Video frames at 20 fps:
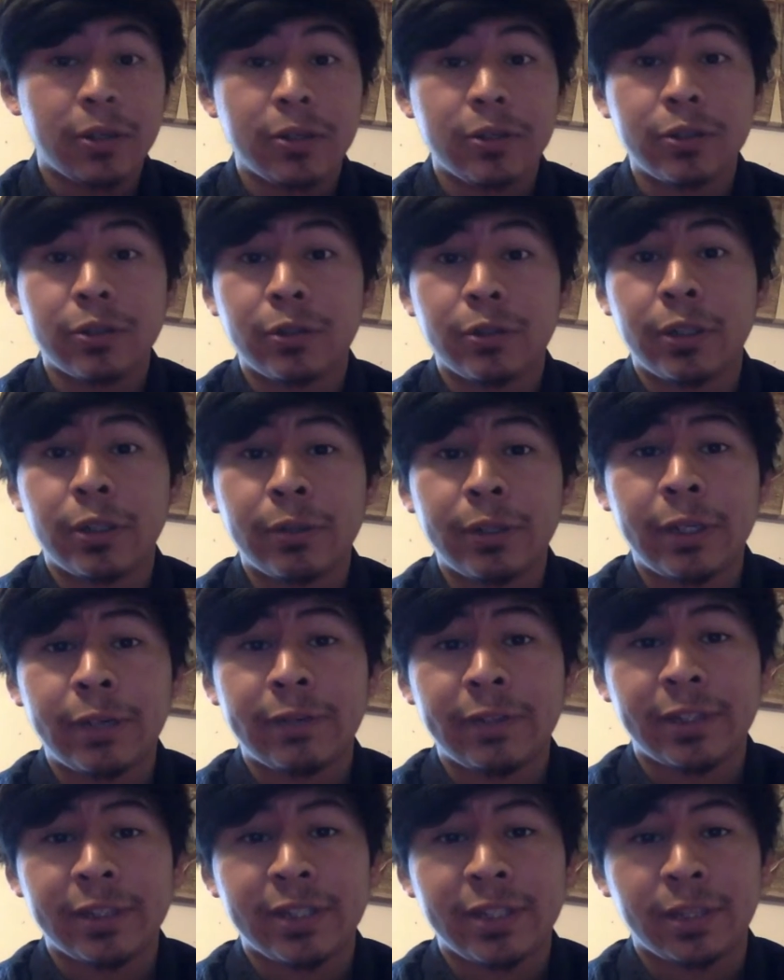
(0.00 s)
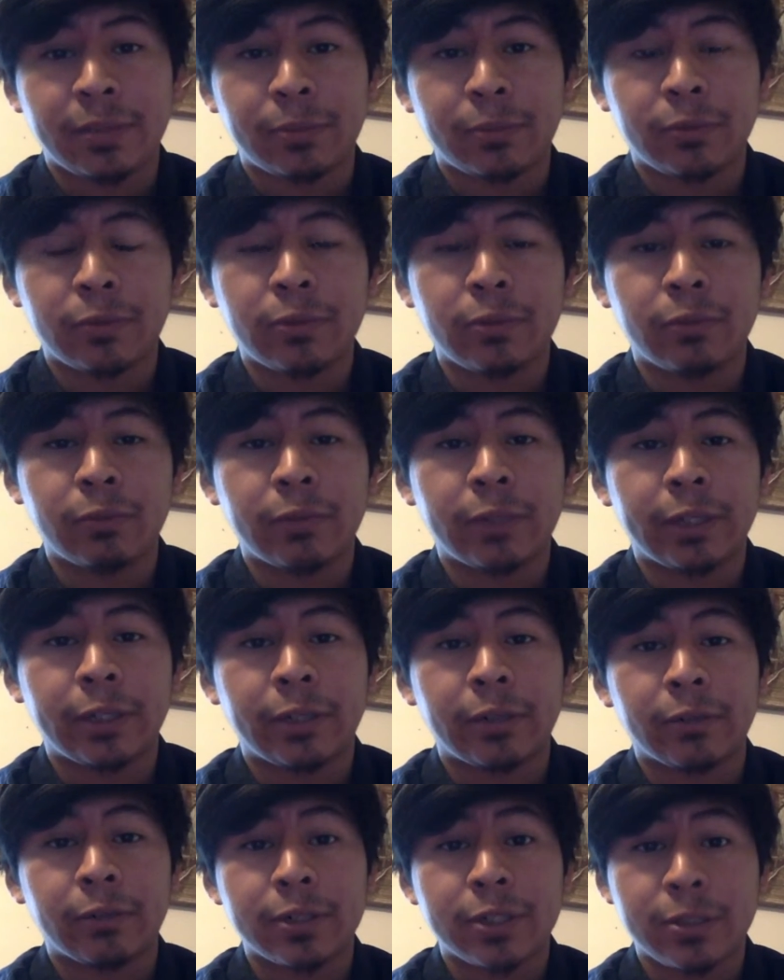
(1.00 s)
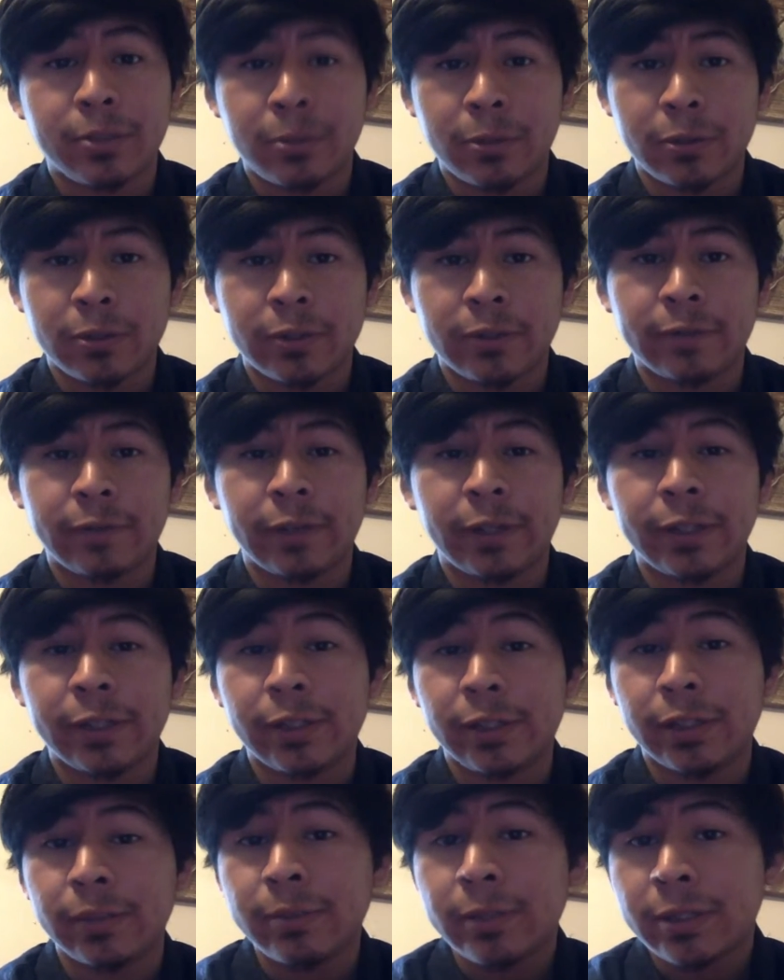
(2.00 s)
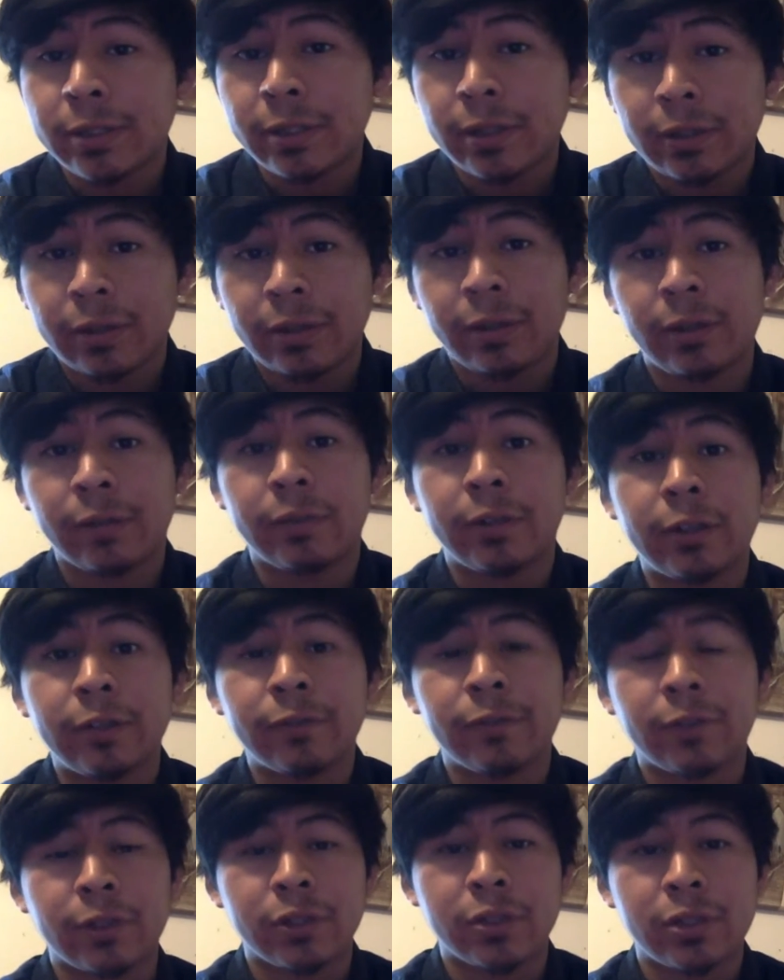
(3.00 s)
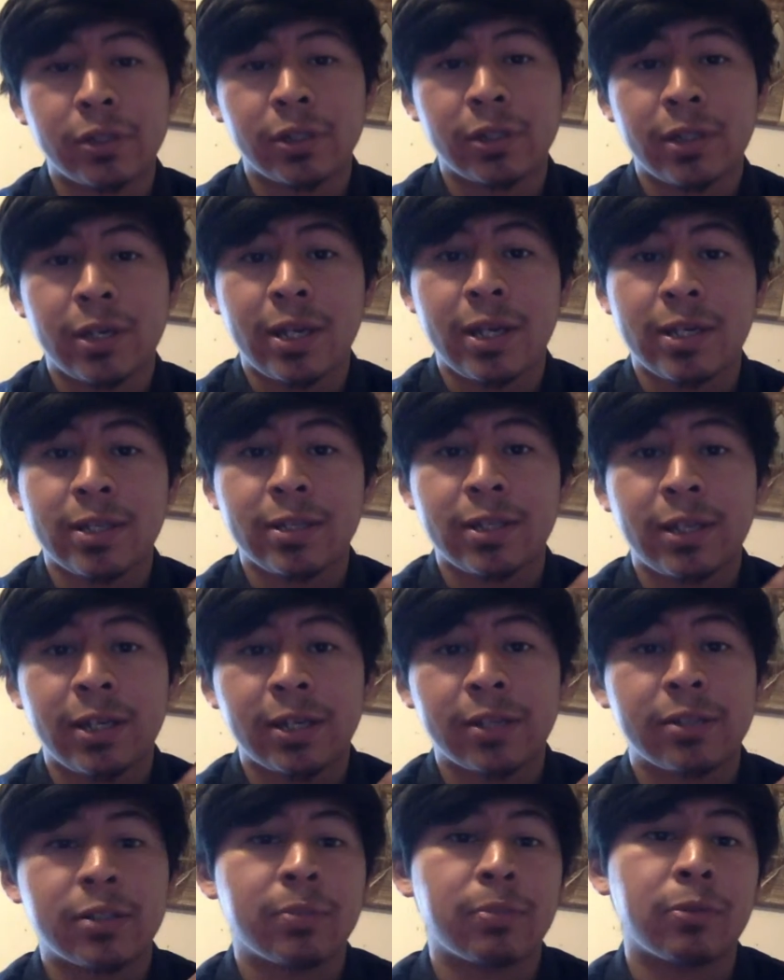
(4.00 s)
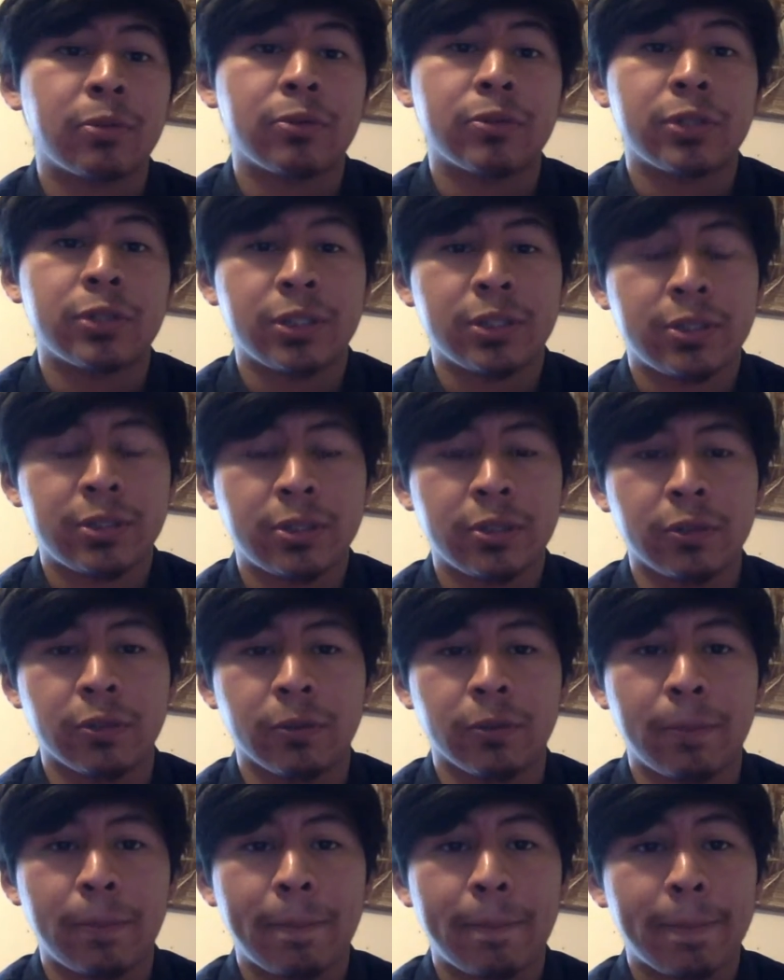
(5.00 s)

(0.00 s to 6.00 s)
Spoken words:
So here we have an example where we're supposed to find the limit of our function as x approaches 2.